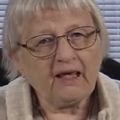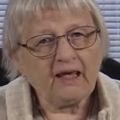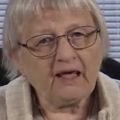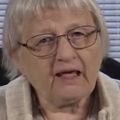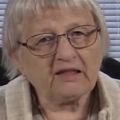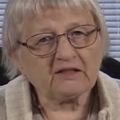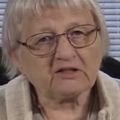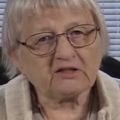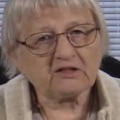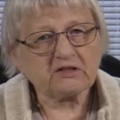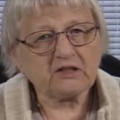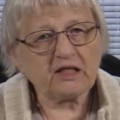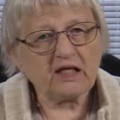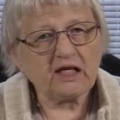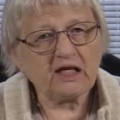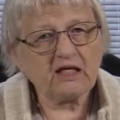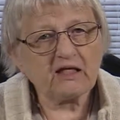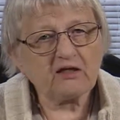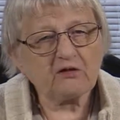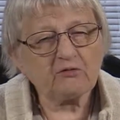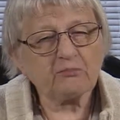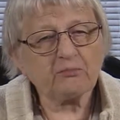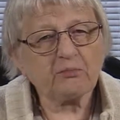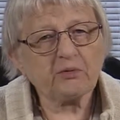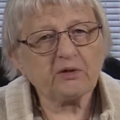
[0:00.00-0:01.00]
It's
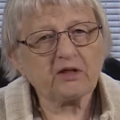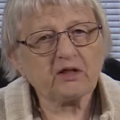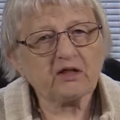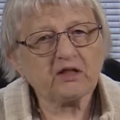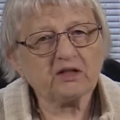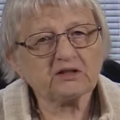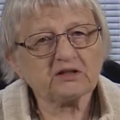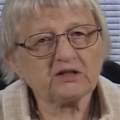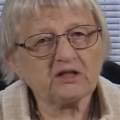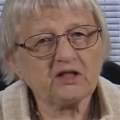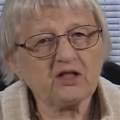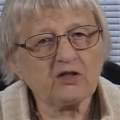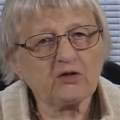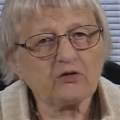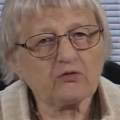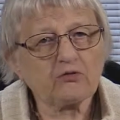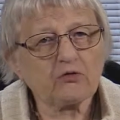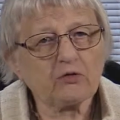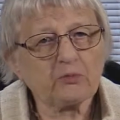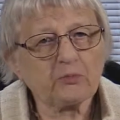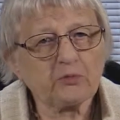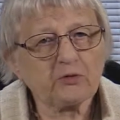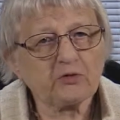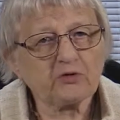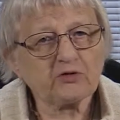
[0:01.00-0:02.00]
taken because either
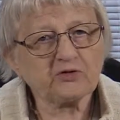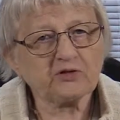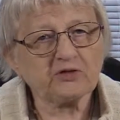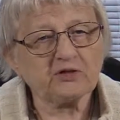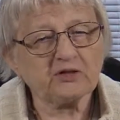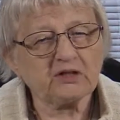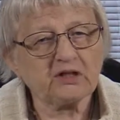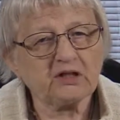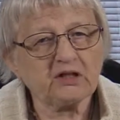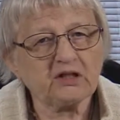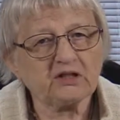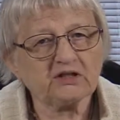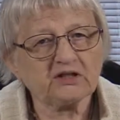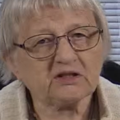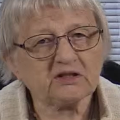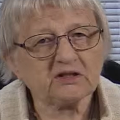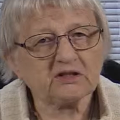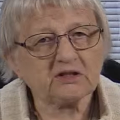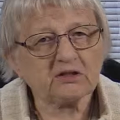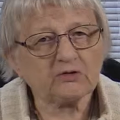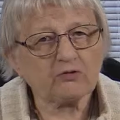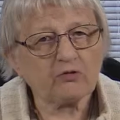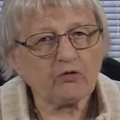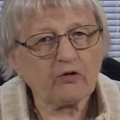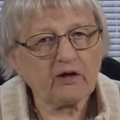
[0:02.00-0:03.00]
a person
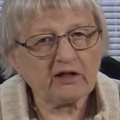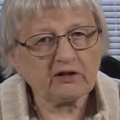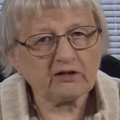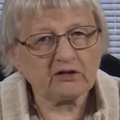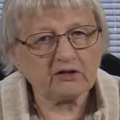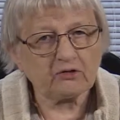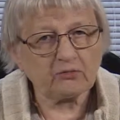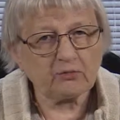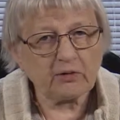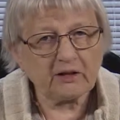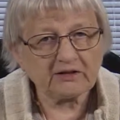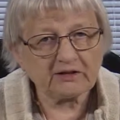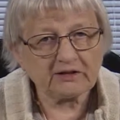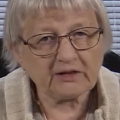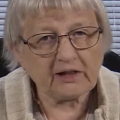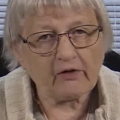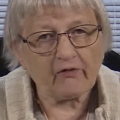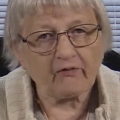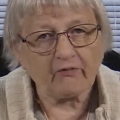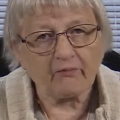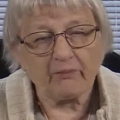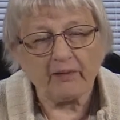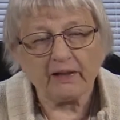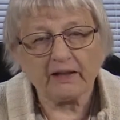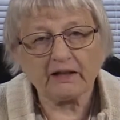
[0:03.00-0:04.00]
is trying to
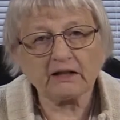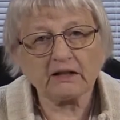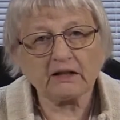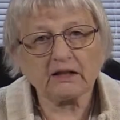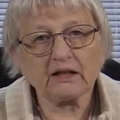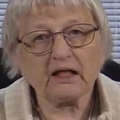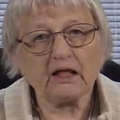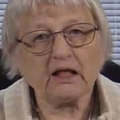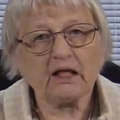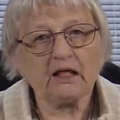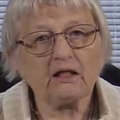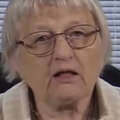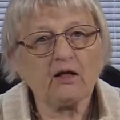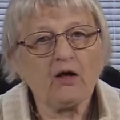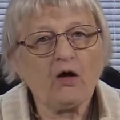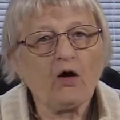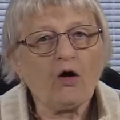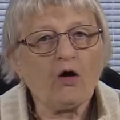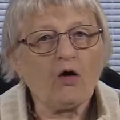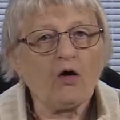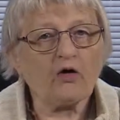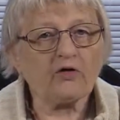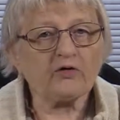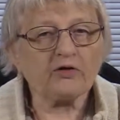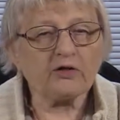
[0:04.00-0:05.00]
self medicate
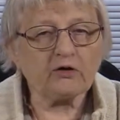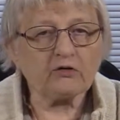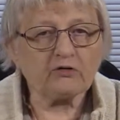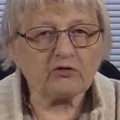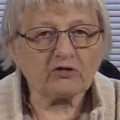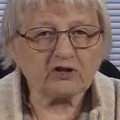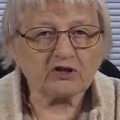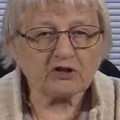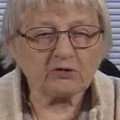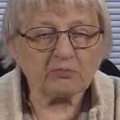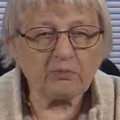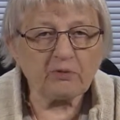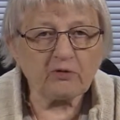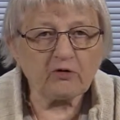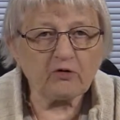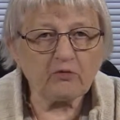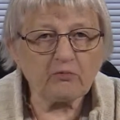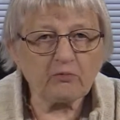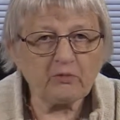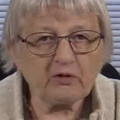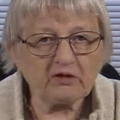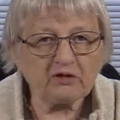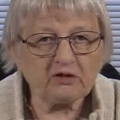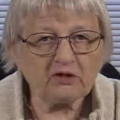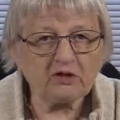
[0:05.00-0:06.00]
or they're
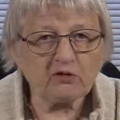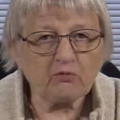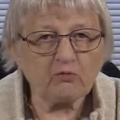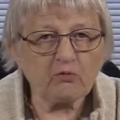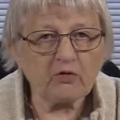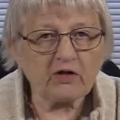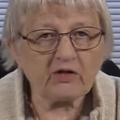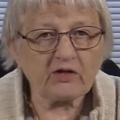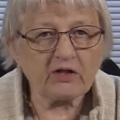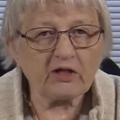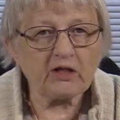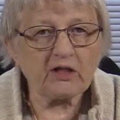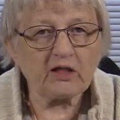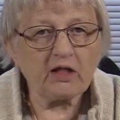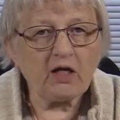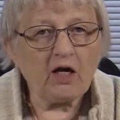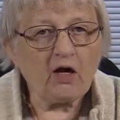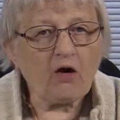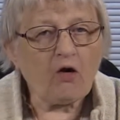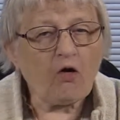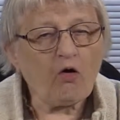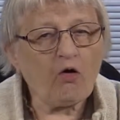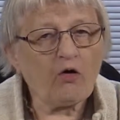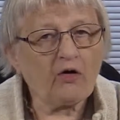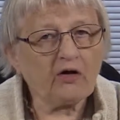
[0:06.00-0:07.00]
experimenting with it
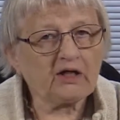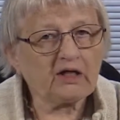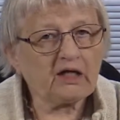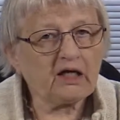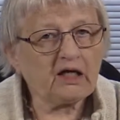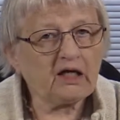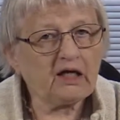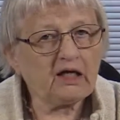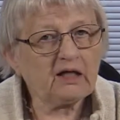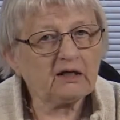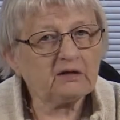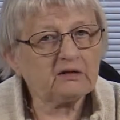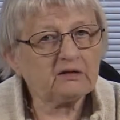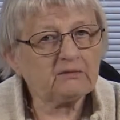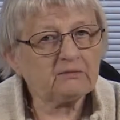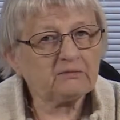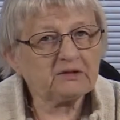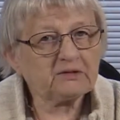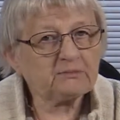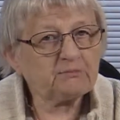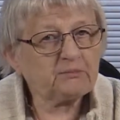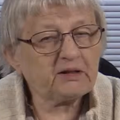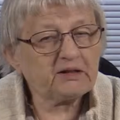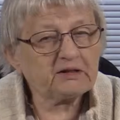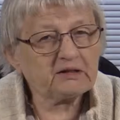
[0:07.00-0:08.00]
or can
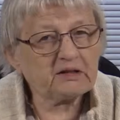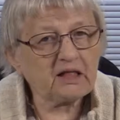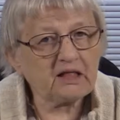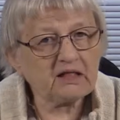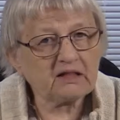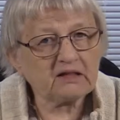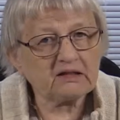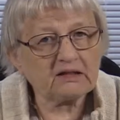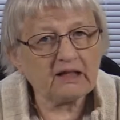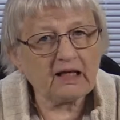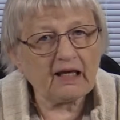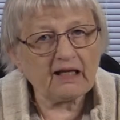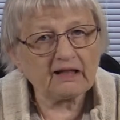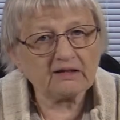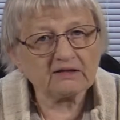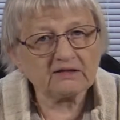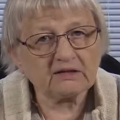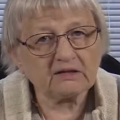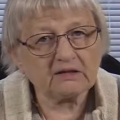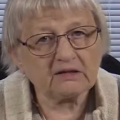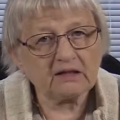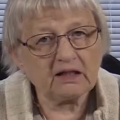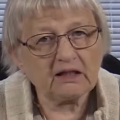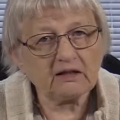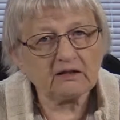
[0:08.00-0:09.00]
be taken
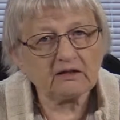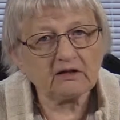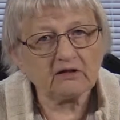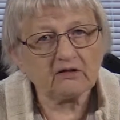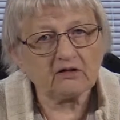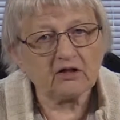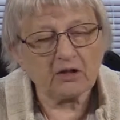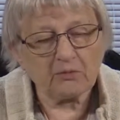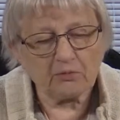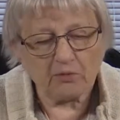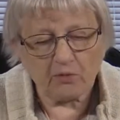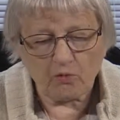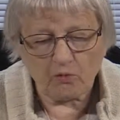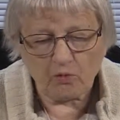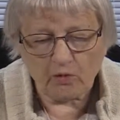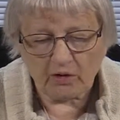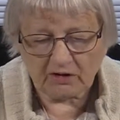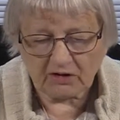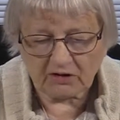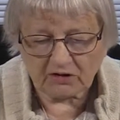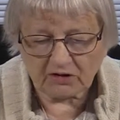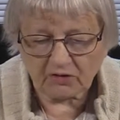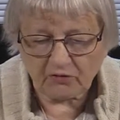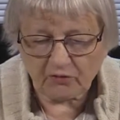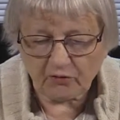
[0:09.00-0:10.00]
accidentally, but when
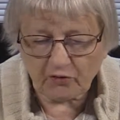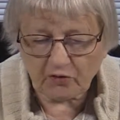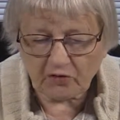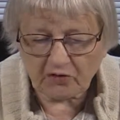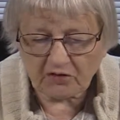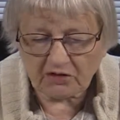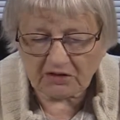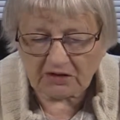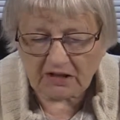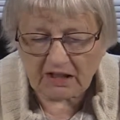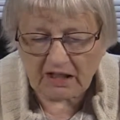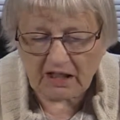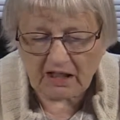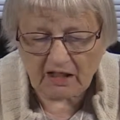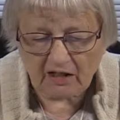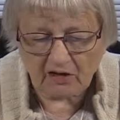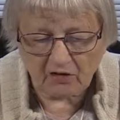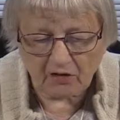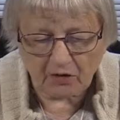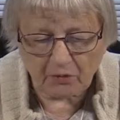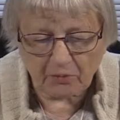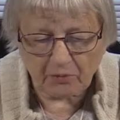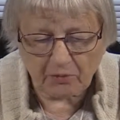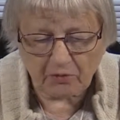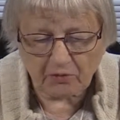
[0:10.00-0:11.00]
it's first
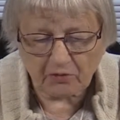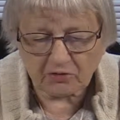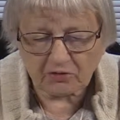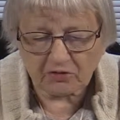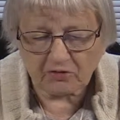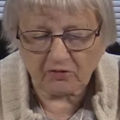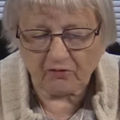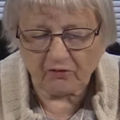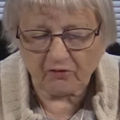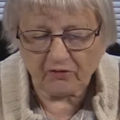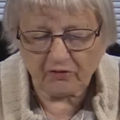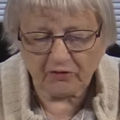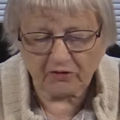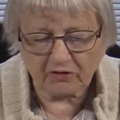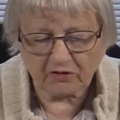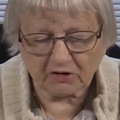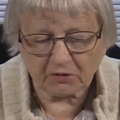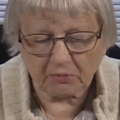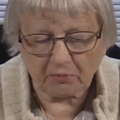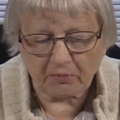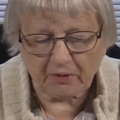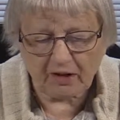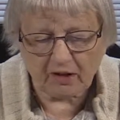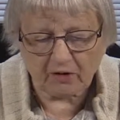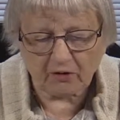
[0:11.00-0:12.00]
taken, the person feels
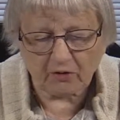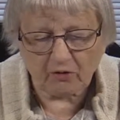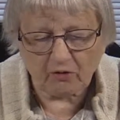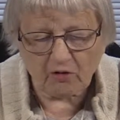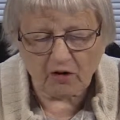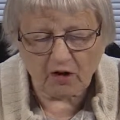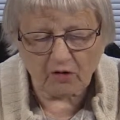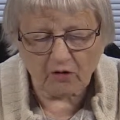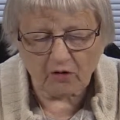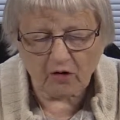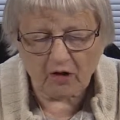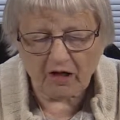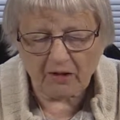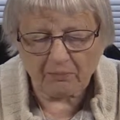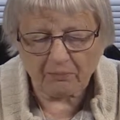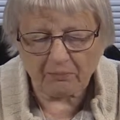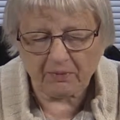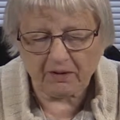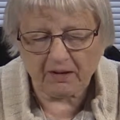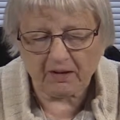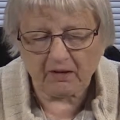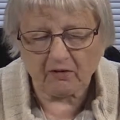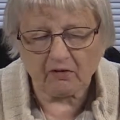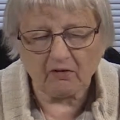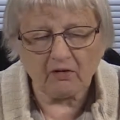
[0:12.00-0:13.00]
better, a lot
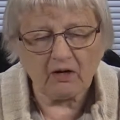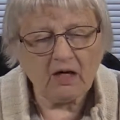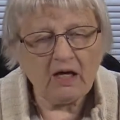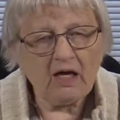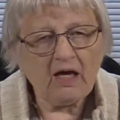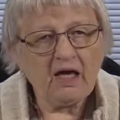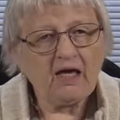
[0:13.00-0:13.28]
better.